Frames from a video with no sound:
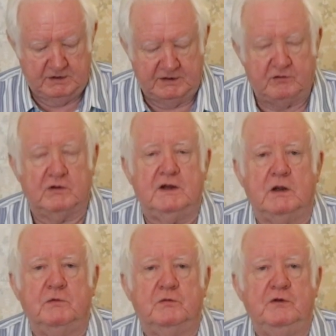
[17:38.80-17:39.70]
These lucky
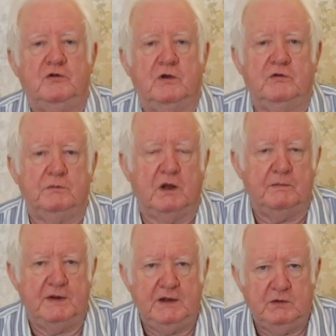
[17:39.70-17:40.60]
numbers have been chosen by
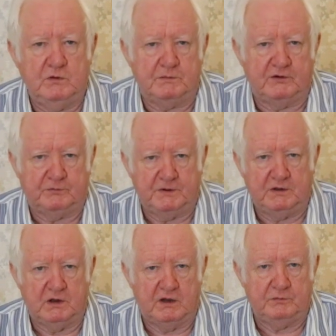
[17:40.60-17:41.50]
me with my
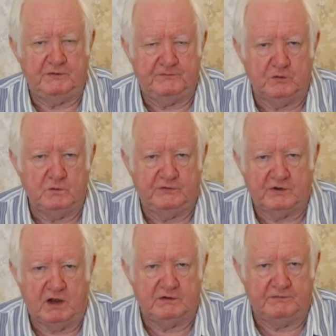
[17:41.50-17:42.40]
spirit guides before we
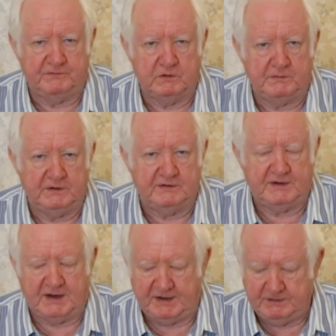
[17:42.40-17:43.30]
started filming
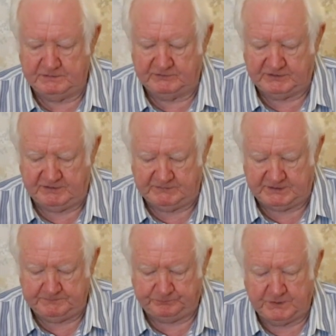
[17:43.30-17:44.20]
today, this
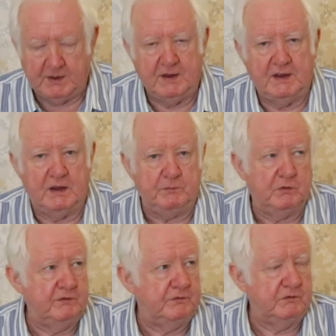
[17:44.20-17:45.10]
evening, in
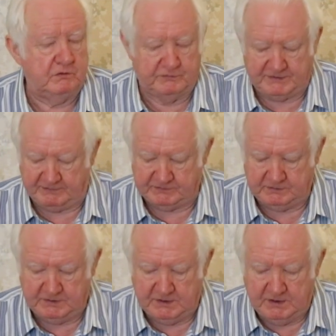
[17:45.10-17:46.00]
beautiful North
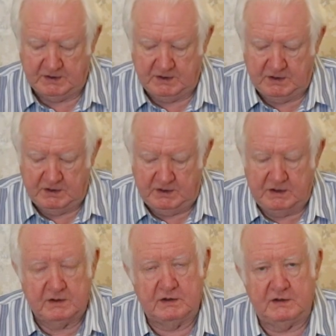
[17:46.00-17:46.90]
Devon.
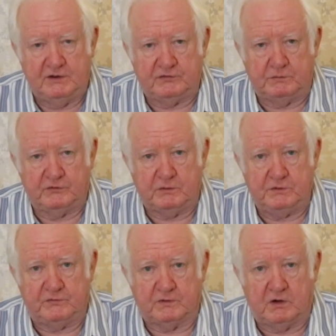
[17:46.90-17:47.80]
These numbers can be
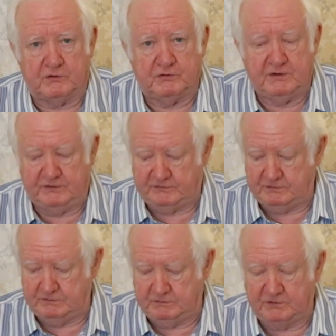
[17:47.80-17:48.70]
used for lotteries,
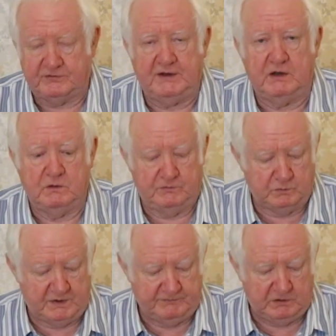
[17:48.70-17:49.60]
casinos,
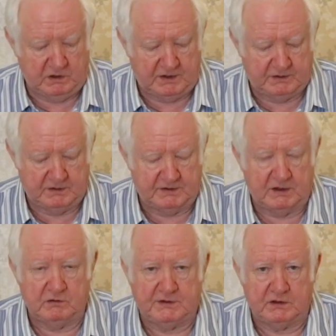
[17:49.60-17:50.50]
whatever you like, and they're
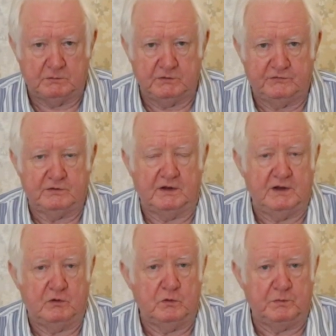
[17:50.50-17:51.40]
lucky numbers, and
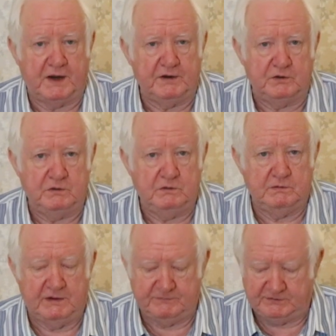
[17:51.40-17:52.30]
they're all brand new.
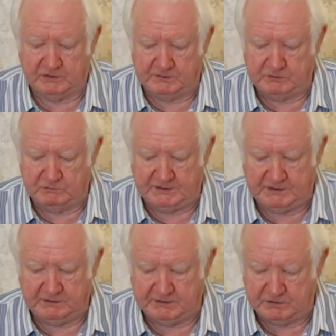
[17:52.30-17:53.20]
Every time I do a
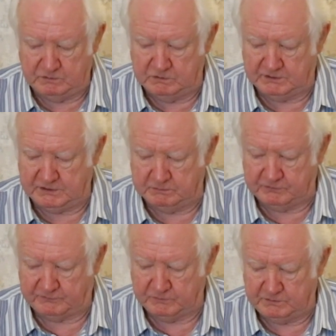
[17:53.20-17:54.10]
reading, they're new lucky
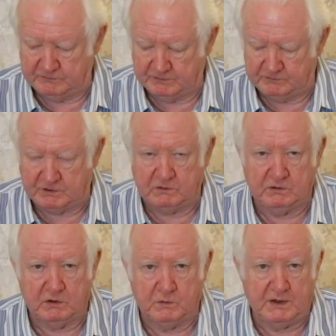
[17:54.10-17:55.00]
numbers for you, so don't
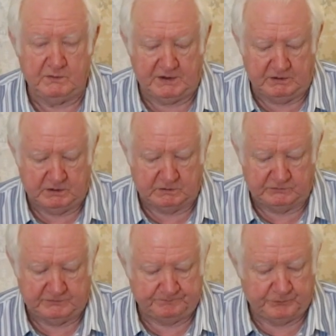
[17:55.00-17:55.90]
go away without
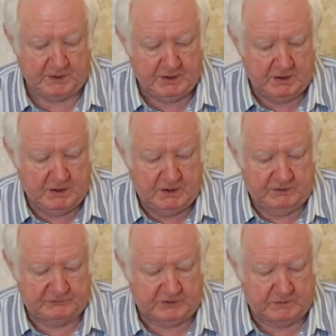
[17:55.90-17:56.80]
those.
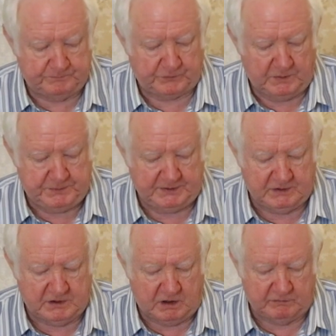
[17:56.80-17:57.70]
So, pick a
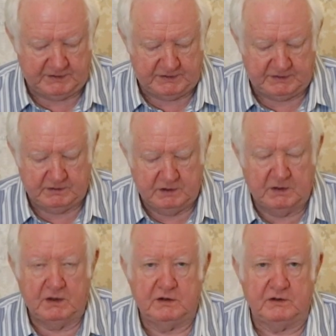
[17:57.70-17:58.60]
card reading
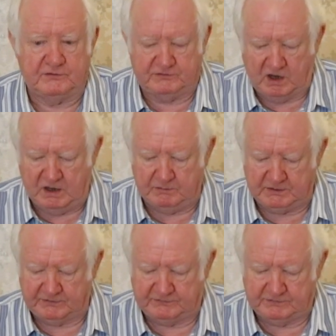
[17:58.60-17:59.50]
that's
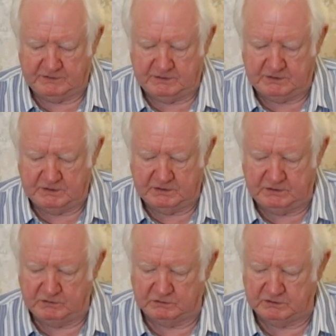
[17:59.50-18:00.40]
timeless,
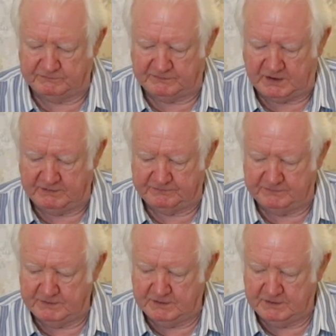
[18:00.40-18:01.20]
your love life.